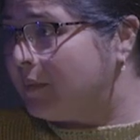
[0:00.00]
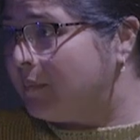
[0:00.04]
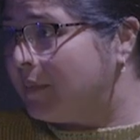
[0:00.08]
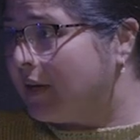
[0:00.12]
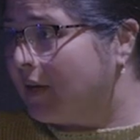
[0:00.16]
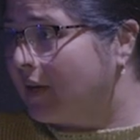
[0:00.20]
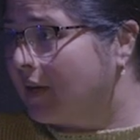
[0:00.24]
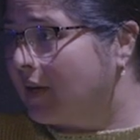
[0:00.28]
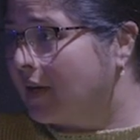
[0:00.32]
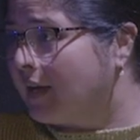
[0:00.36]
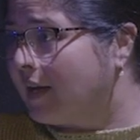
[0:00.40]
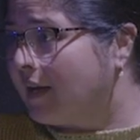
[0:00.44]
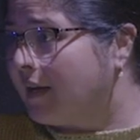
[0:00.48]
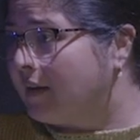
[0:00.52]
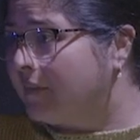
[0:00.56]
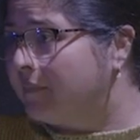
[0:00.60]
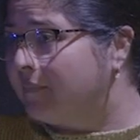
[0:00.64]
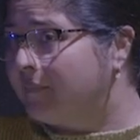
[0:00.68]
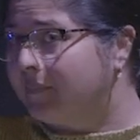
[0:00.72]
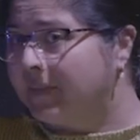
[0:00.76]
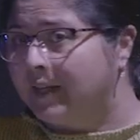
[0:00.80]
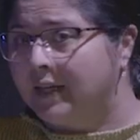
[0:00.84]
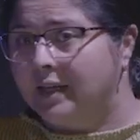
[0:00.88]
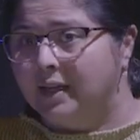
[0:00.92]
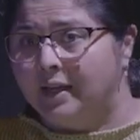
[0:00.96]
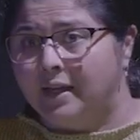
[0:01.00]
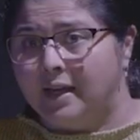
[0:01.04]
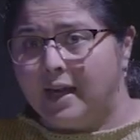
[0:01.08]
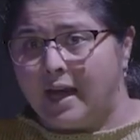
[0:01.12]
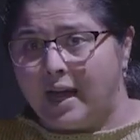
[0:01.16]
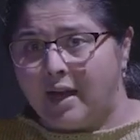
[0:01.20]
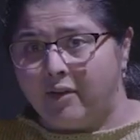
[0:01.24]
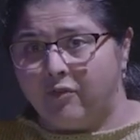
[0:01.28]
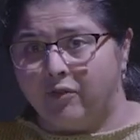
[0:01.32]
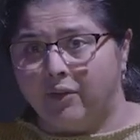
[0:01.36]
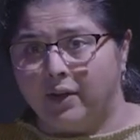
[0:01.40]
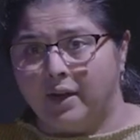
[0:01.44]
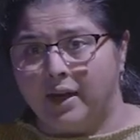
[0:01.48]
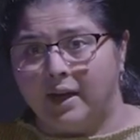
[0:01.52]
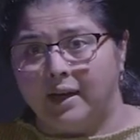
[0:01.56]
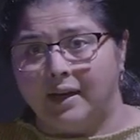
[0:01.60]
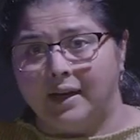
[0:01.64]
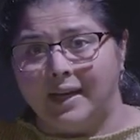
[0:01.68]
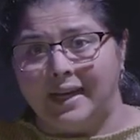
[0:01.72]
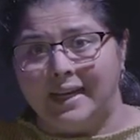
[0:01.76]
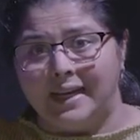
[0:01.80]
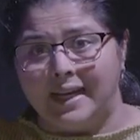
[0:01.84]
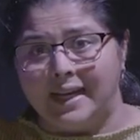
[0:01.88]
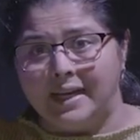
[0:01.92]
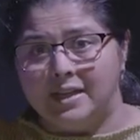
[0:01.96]
America, Africa,
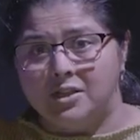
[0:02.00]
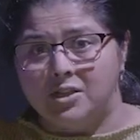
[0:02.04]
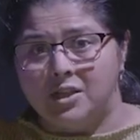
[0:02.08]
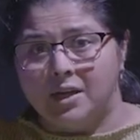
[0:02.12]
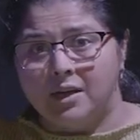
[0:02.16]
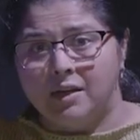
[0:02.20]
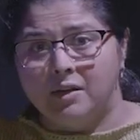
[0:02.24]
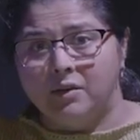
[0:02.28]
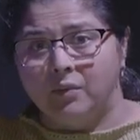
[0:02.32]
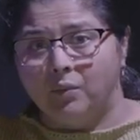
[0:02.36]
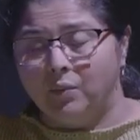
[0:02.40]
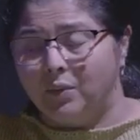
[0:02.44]
and Asia,